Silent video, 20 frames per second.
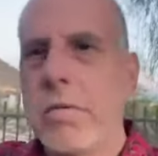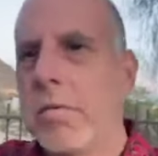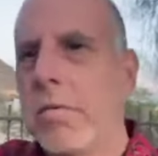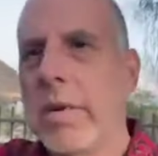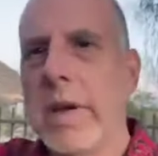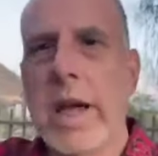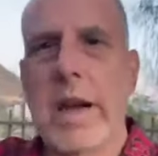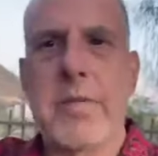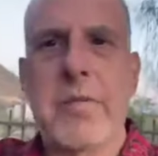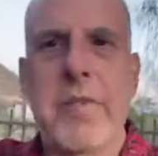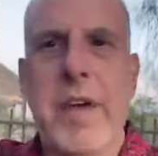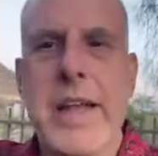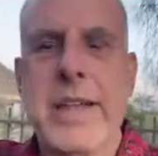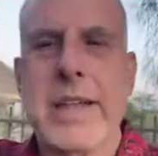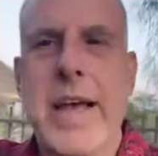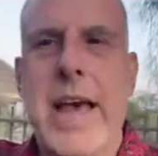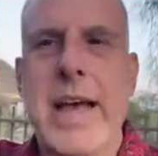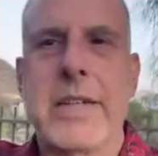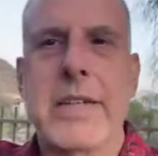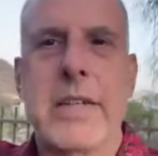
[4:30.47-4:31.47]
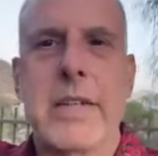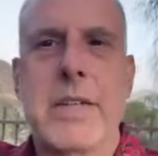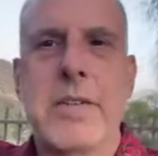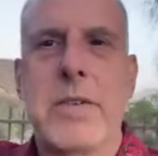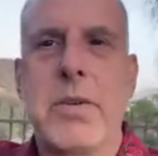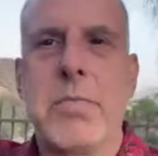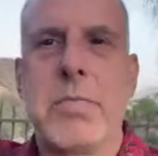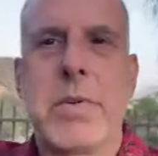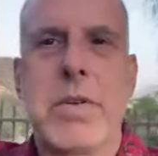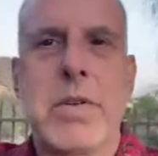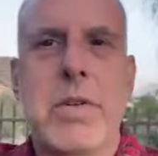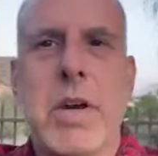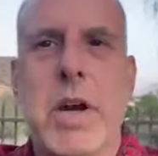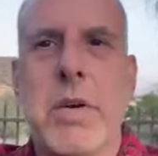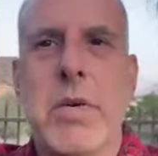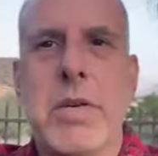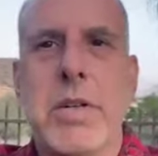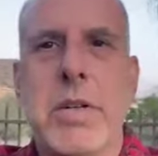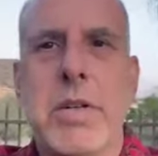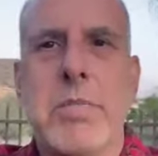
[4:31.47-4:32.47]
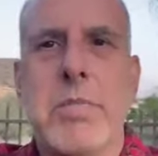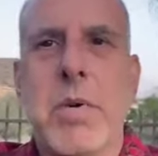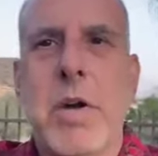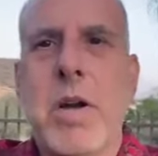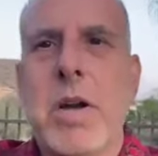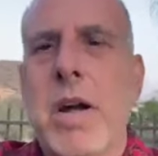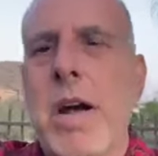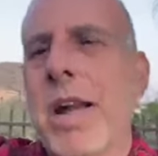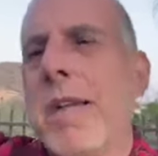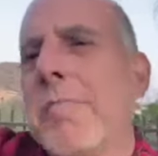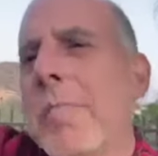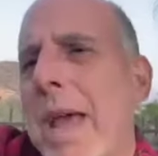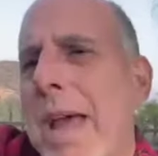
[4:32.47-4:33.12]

we got a fantastic superstar we just brought on.